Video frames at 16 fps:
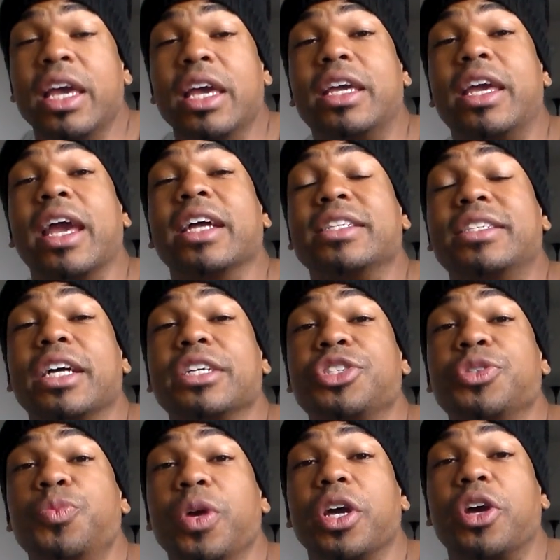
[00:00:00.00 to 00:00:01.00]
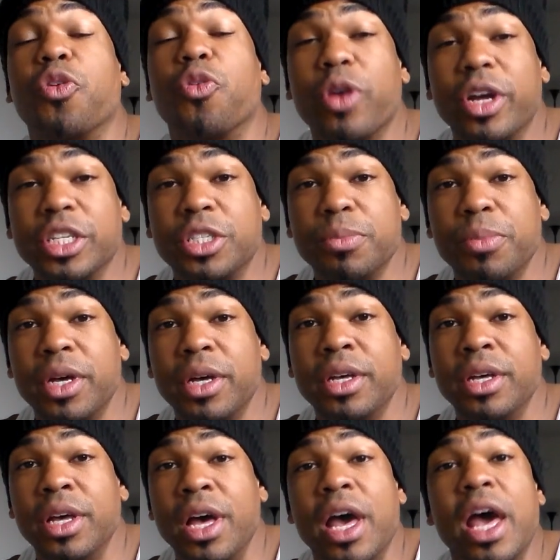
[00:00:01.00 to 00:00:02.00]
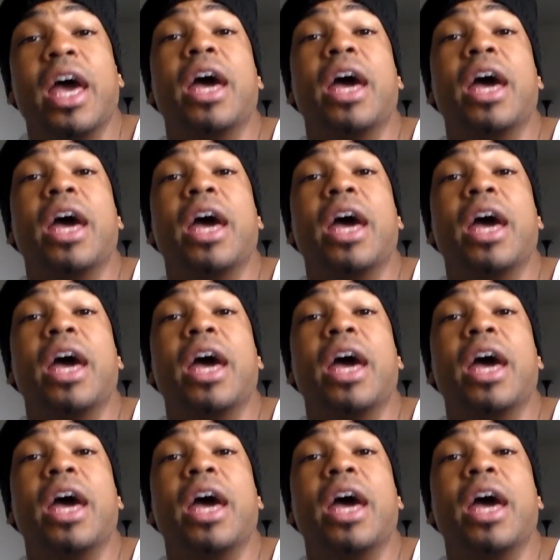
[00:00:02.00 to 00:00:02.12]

He can't touch him with charisma.